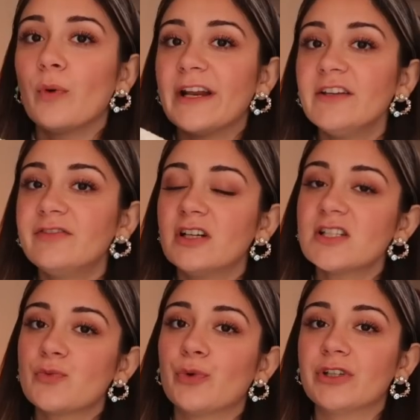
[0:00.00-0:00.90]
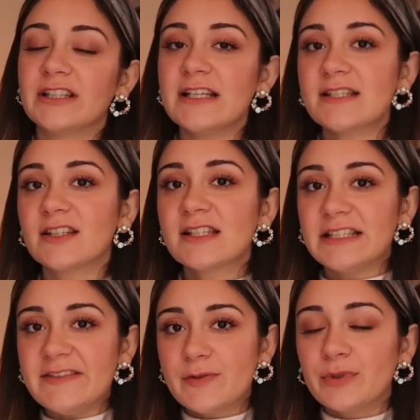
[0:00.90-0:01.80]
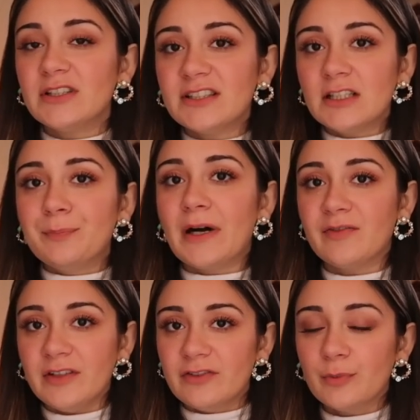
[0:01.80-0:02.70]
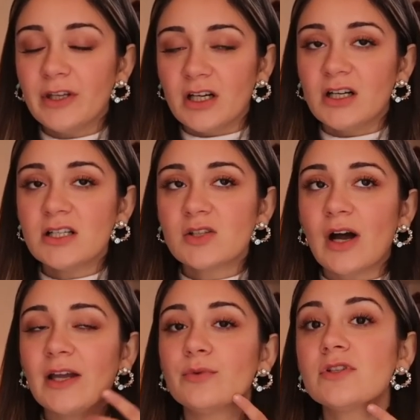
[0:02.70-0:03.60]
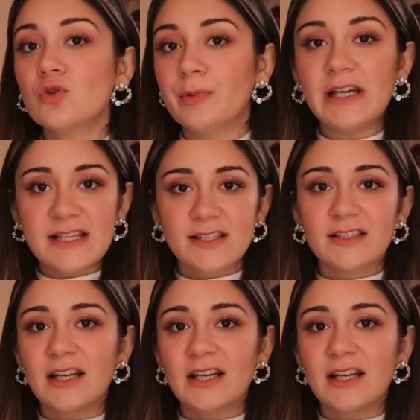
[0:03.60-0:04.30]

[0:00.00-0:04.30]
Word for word: When I first wore this, the sleeves were a little puffy from here, so I was super hesitant.